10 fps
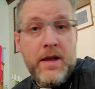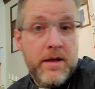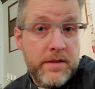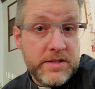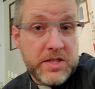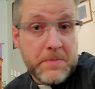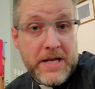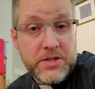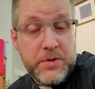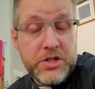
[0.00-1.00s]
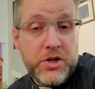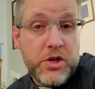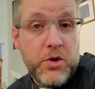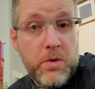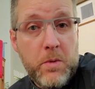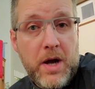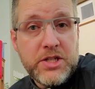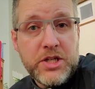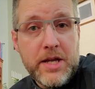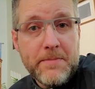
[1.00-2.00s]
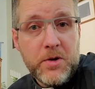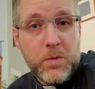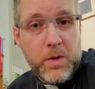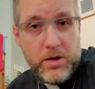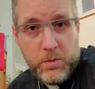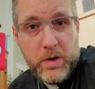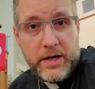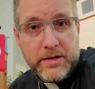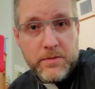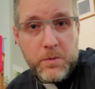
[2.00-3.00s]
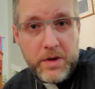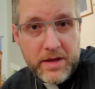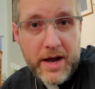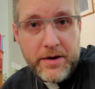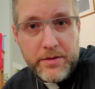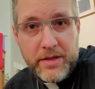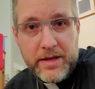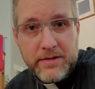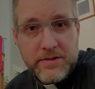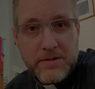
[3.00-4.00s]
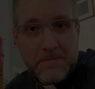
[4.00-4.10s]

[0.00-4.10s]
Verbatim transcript: This is Pastor Richard, and you are watching Hymnal 101 with Higher Things.